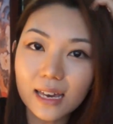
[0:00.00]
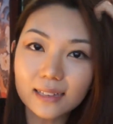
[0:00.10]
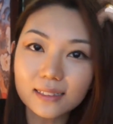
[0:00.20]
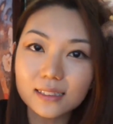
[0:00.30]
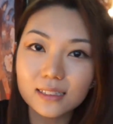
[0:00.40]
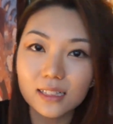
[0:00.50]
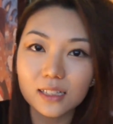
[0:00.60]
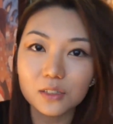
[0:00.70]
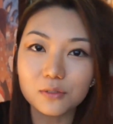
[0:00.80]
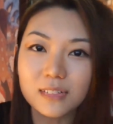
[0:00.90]
and
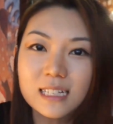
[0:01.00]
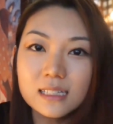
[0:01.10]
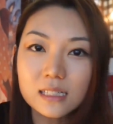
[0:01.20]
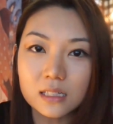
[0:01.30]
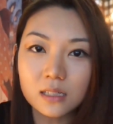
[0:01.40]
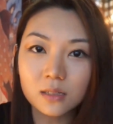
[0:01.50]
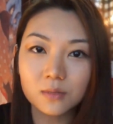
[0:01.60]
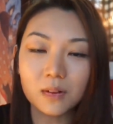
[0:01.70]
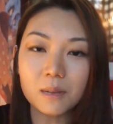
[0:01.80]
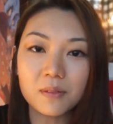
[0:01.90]
greasy
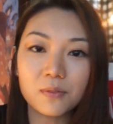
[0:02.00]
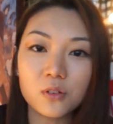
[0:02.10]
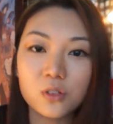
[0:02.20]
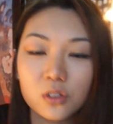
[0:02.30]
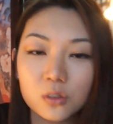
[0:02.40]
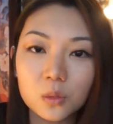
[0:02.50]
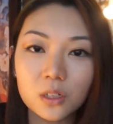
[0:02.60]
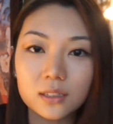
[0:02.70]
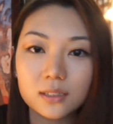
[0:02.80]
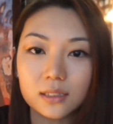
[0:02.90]
right before you go to
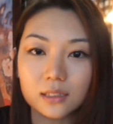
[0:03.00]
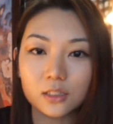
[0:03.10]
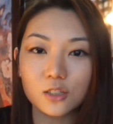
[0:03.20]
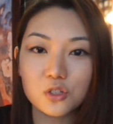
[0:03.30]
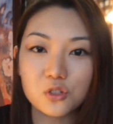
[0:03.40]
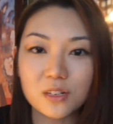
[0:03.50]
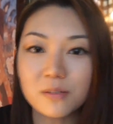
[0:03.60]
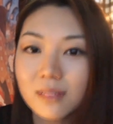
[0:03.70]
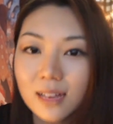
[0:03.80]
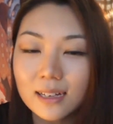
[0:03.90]
work. I don't know,
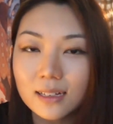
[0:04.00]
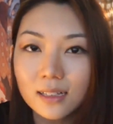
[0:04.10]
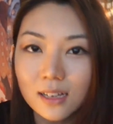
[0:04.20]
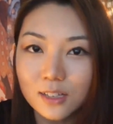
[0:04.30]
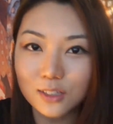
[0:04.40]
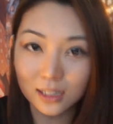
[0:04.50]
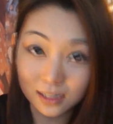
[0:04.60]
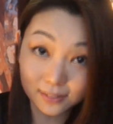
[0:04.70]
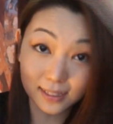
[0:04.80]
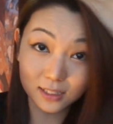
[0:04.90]
stress related, you
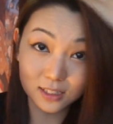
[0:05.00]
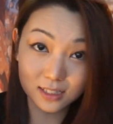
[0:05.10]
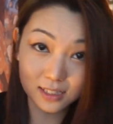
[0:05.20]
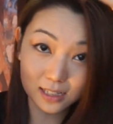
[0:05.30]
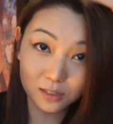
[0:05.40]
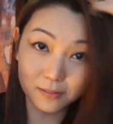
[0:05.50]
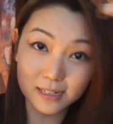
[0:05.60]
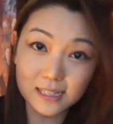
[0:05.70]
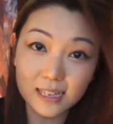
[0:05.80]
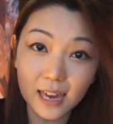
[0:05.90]
kind of like just get
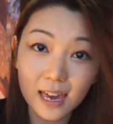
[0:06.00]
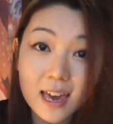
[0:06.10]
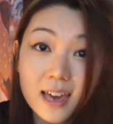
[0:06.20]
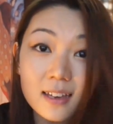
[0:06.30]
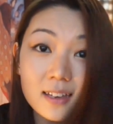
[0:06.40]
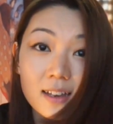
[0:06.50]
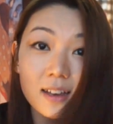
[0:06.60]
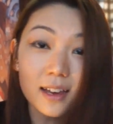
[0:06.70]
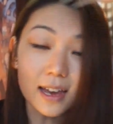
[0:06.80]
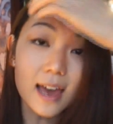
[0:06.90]
greasy hair
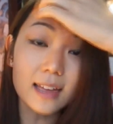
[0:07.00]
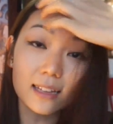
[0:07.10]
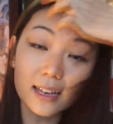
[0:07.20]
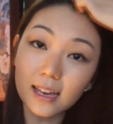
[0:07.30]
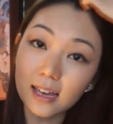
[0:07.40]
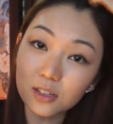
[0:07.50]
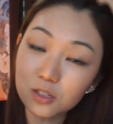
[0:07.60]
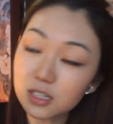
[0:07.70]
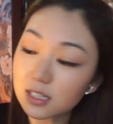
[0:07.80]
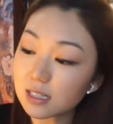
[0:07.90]
and then
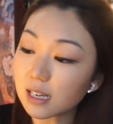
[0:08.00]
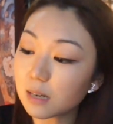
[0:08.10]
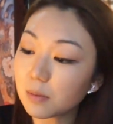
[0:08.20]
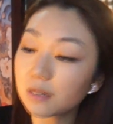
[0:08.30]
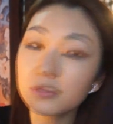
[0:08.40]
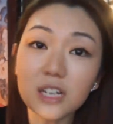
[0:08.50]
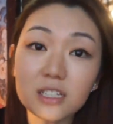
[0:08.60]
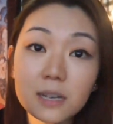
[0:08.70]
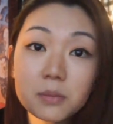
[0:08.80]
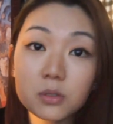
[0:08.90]
you just need a bit of dry
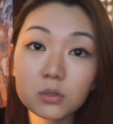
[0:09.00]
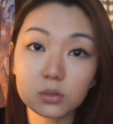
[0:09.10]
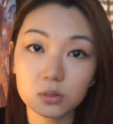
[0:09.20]
shampoo.